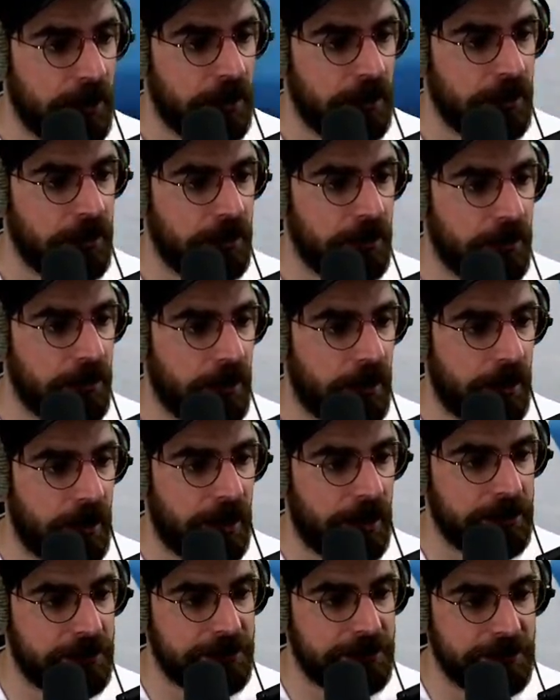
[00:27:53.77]
He
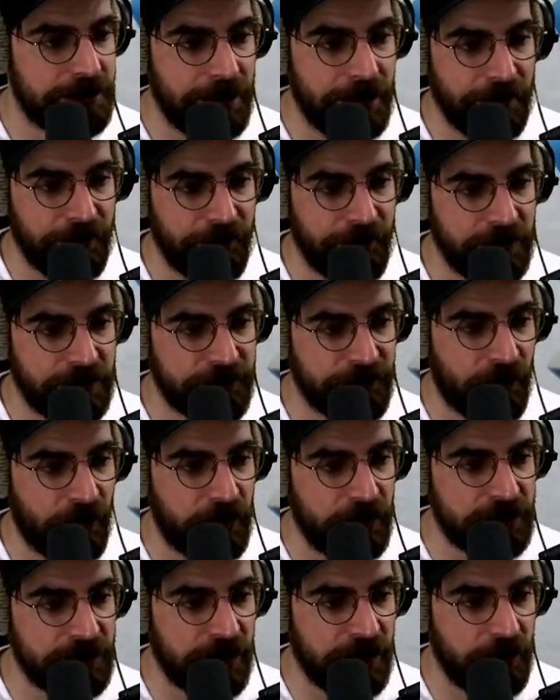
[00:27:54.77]
has lived, as
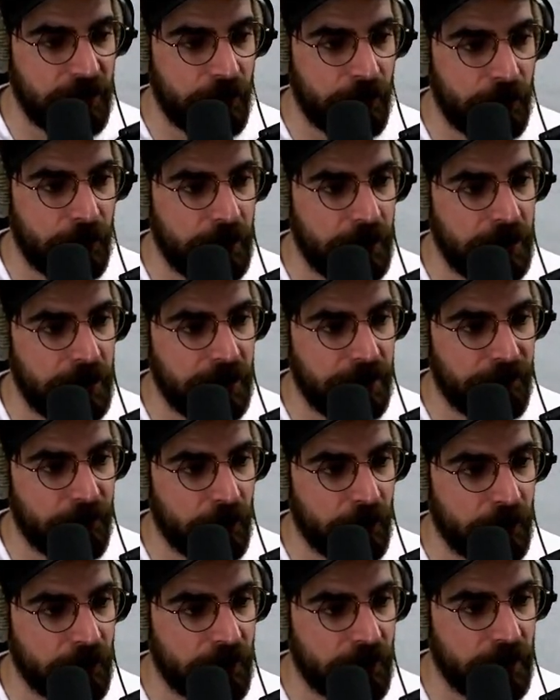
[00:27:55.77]
far as I know, Ilya
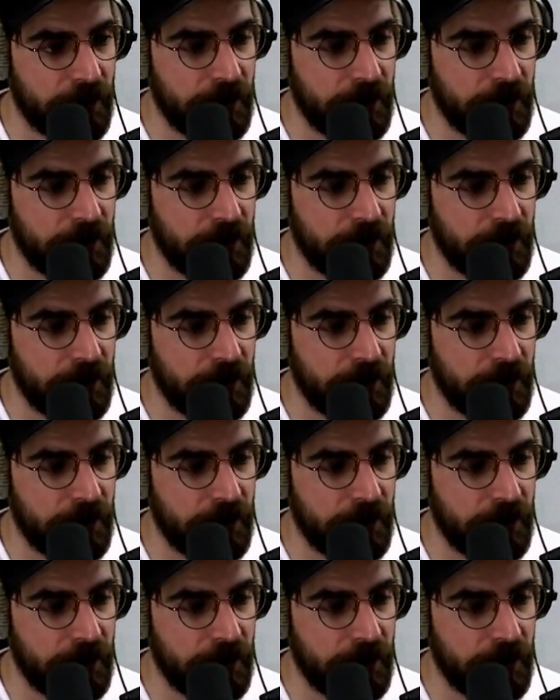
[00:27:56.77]
Volok,